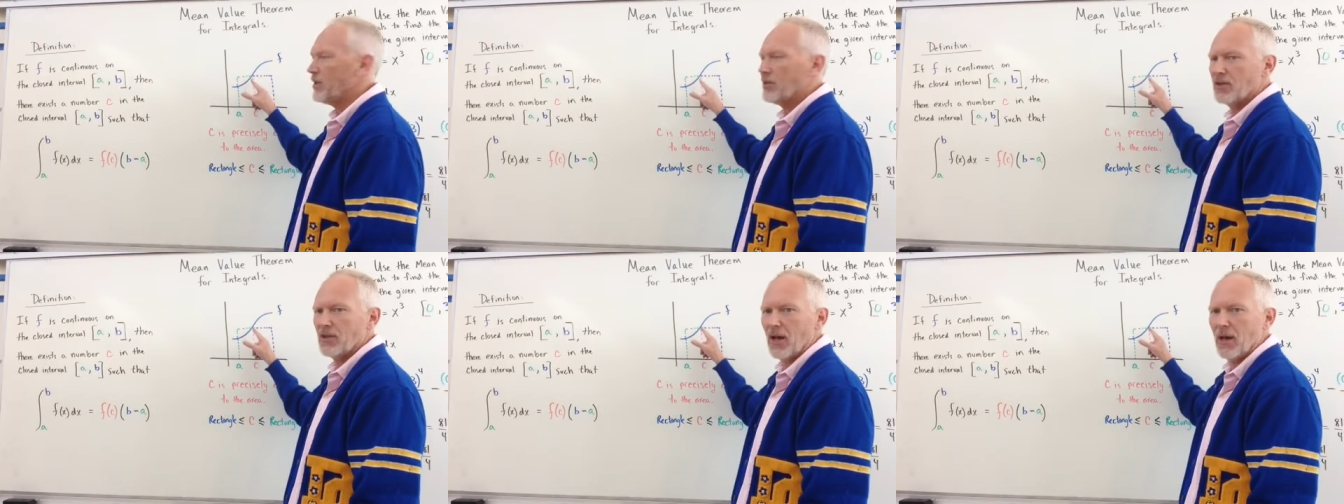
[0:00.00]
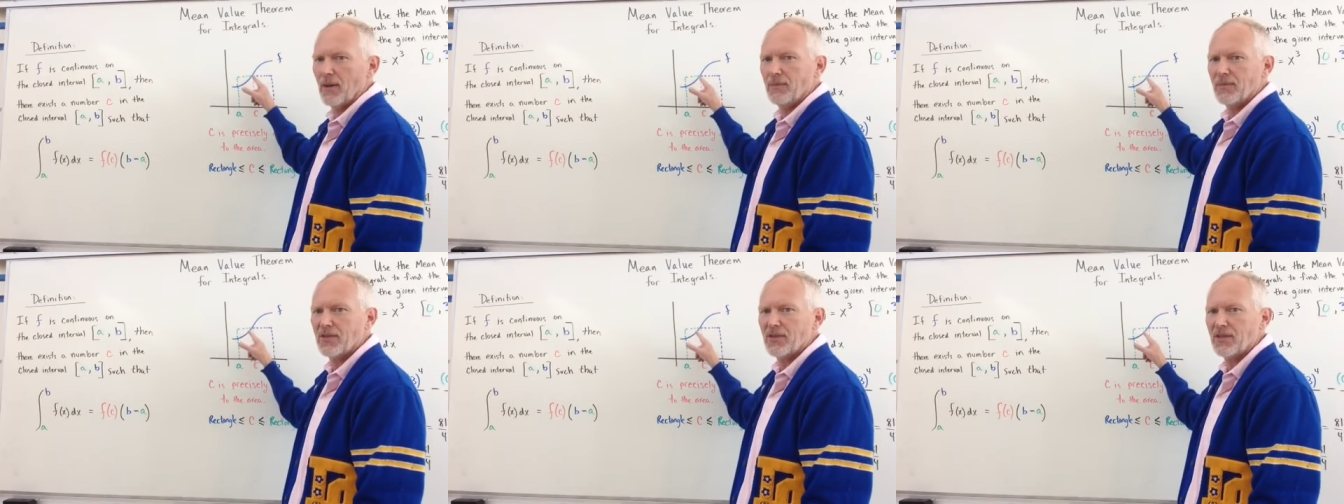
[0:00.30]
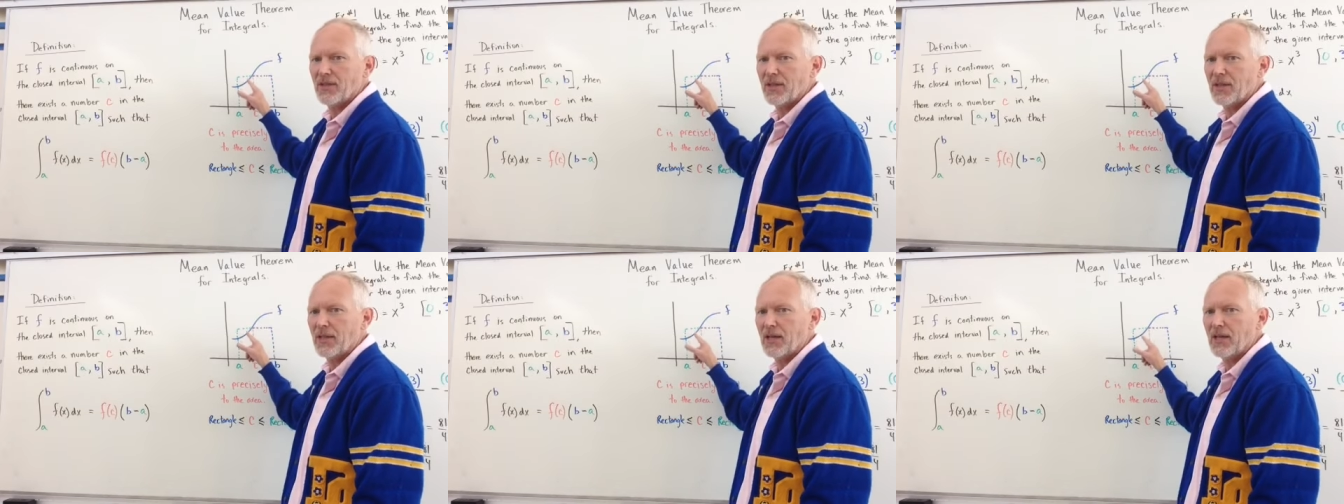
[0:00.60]
to be some
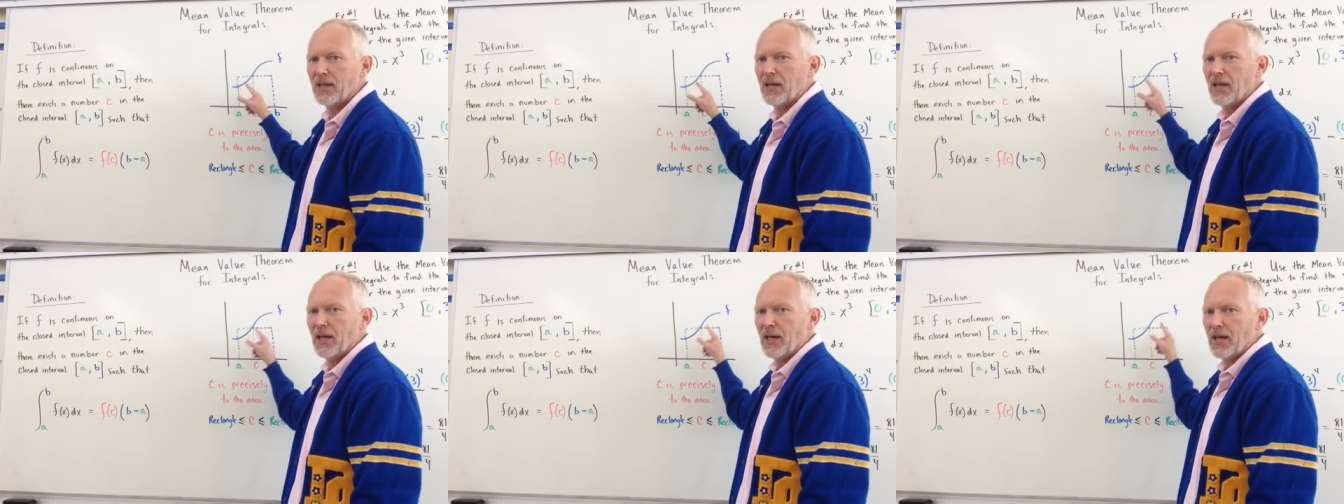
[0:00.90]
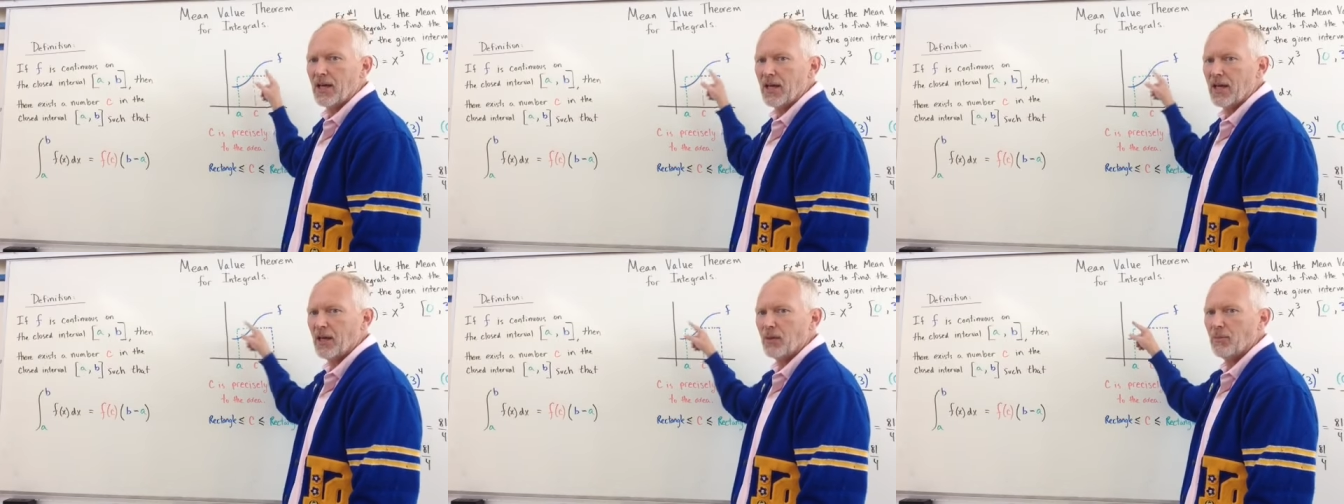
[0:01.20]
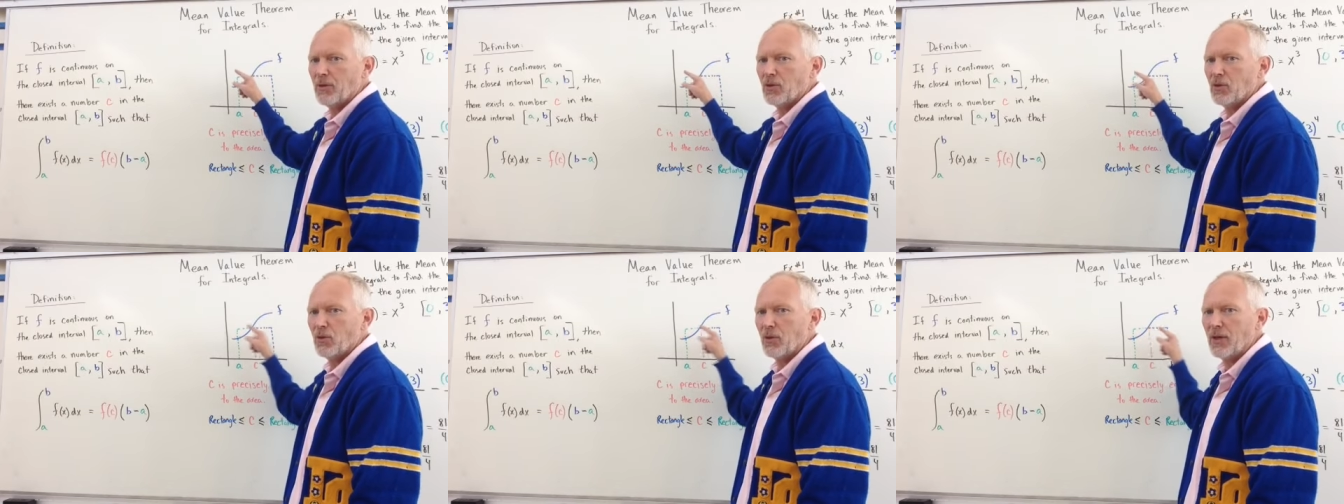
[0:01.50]
c
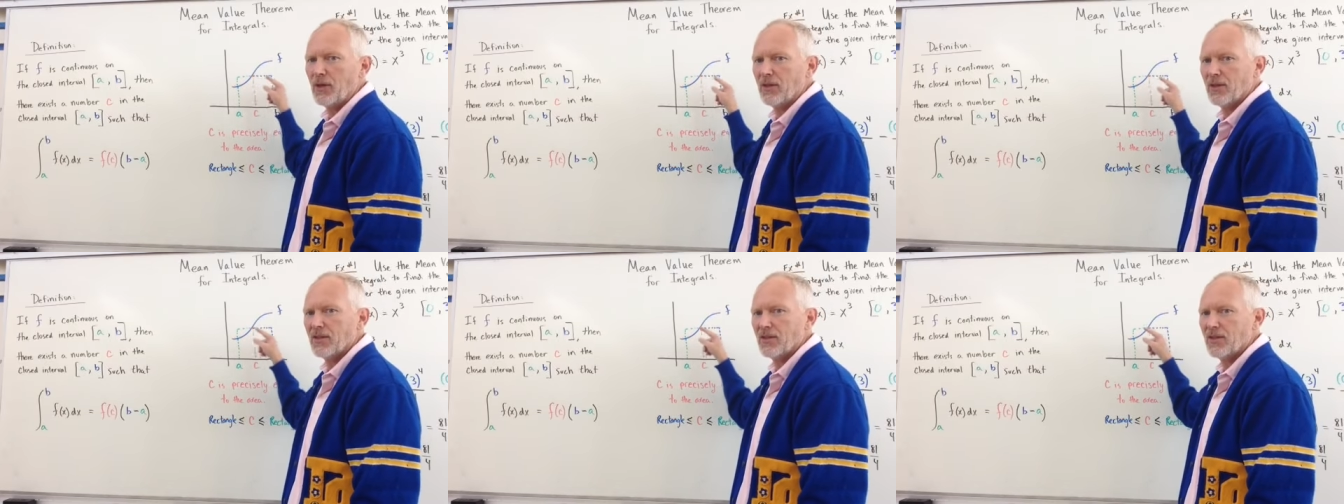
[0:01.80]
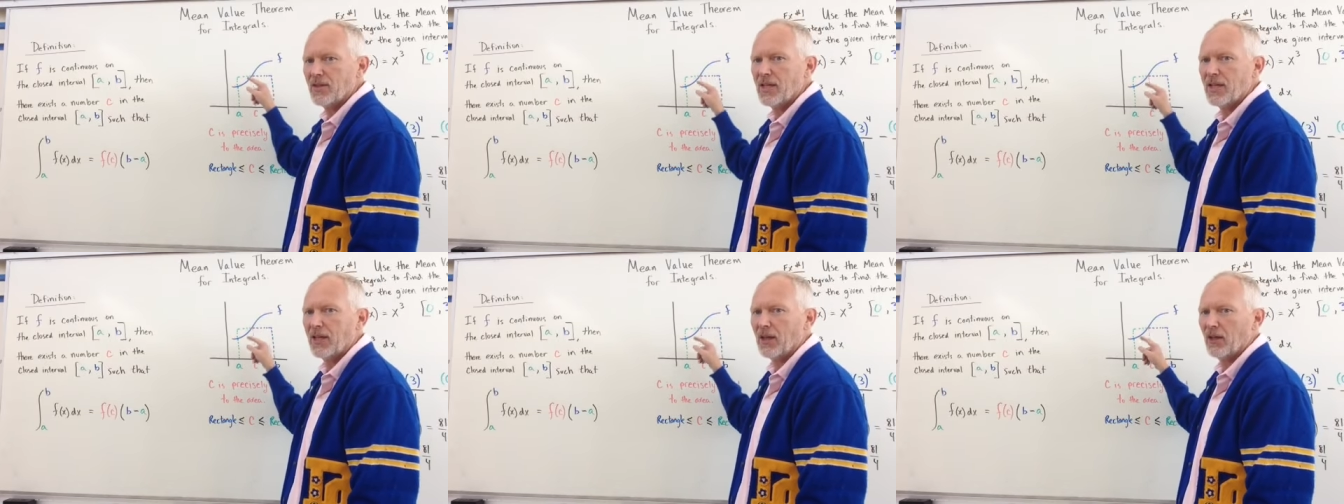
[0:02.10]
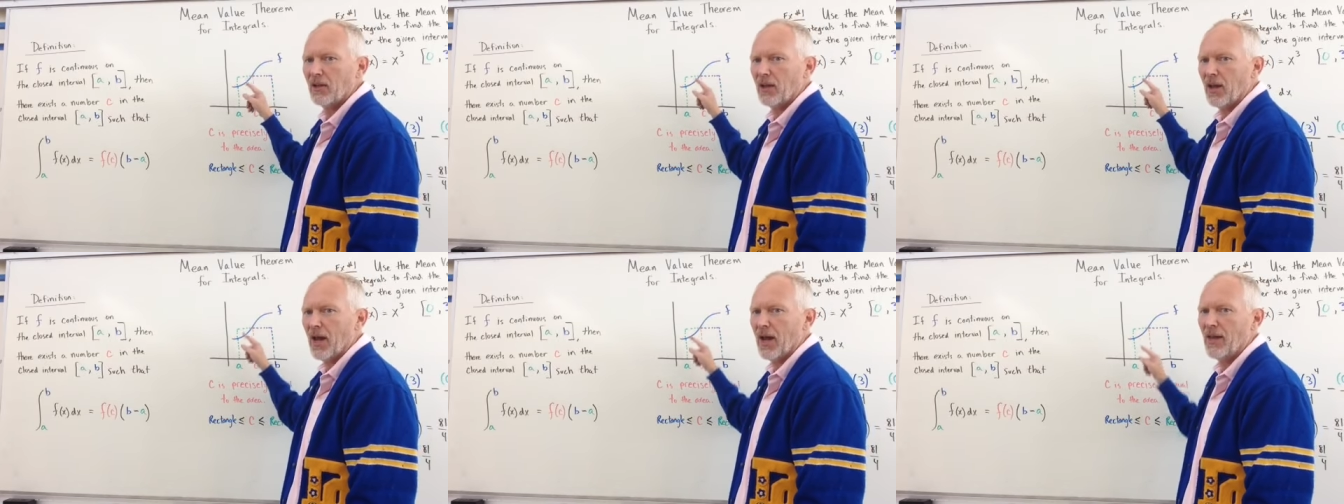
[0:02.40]
in between the
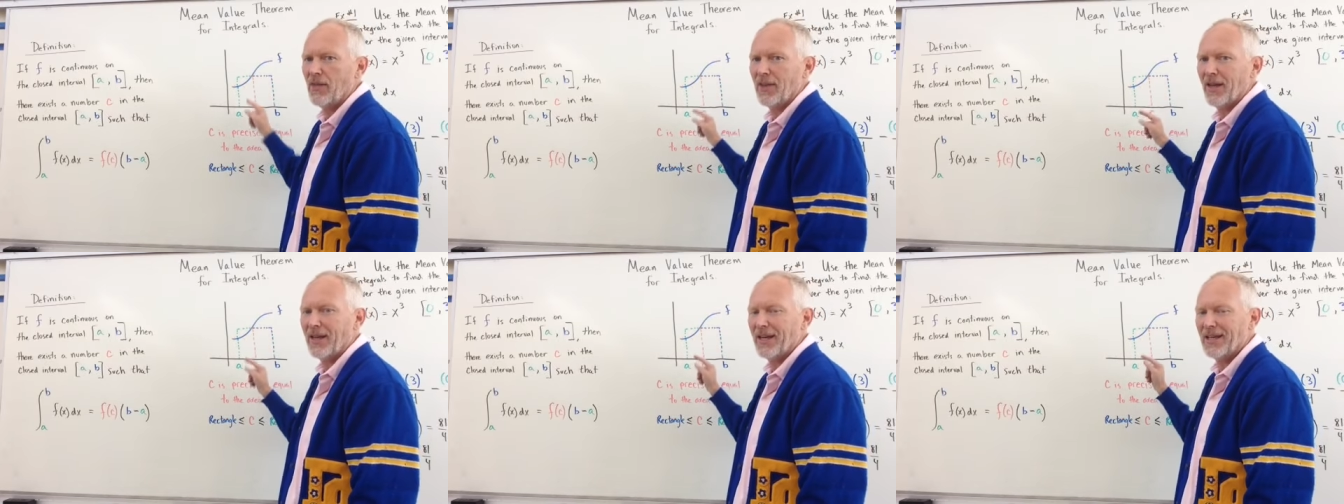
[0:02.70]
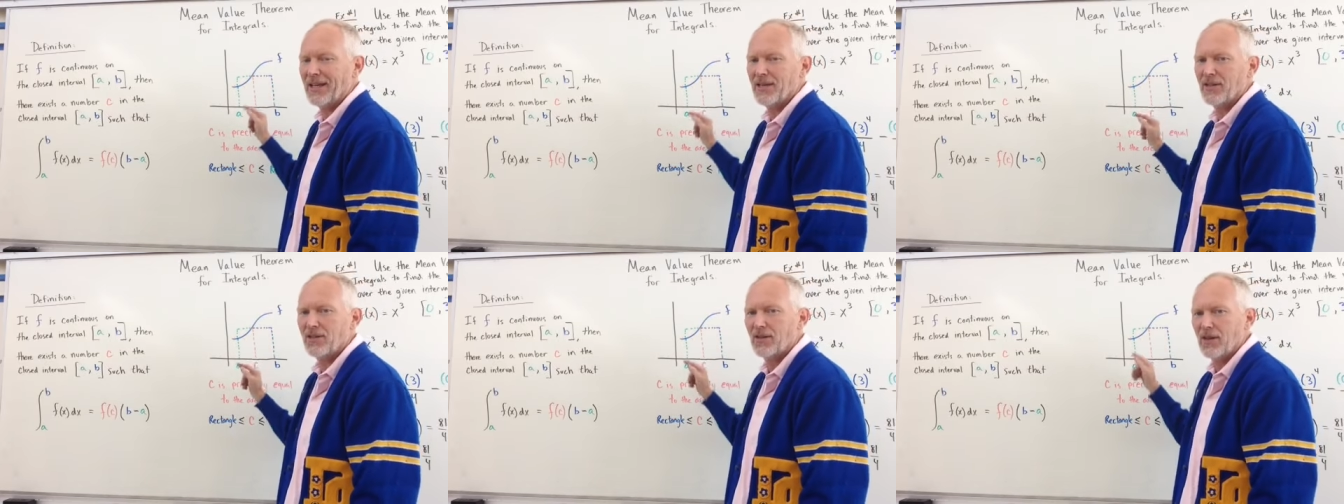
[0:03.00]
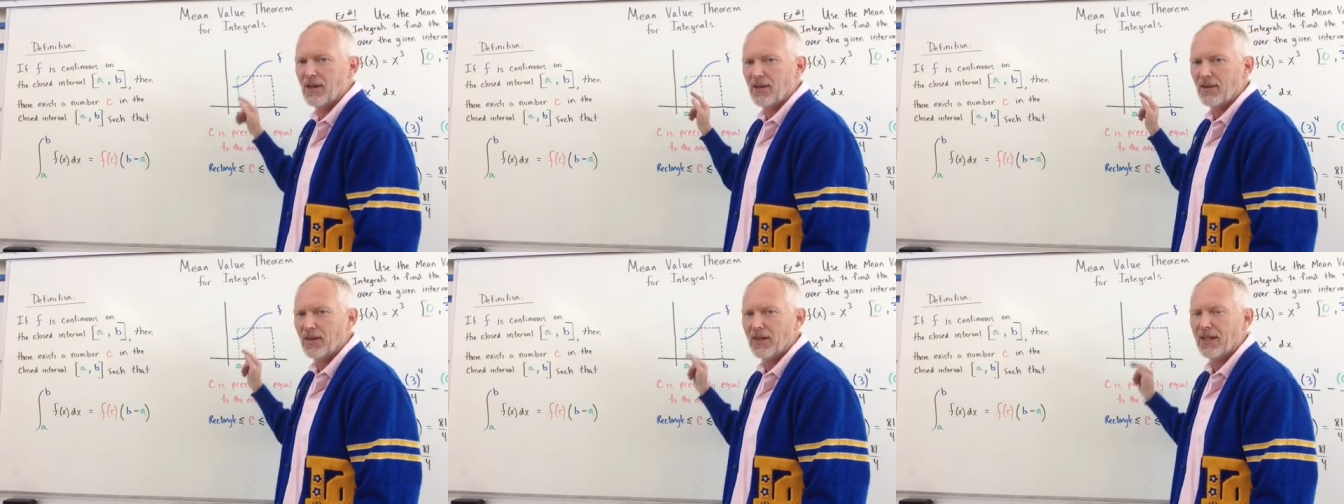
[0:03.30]
secant line
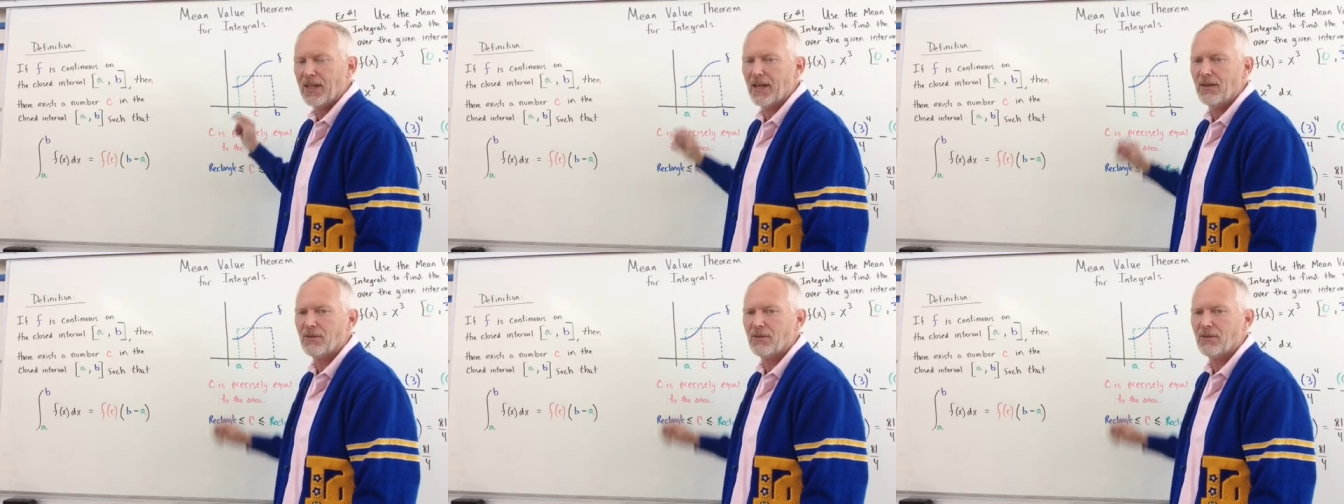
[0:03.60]
that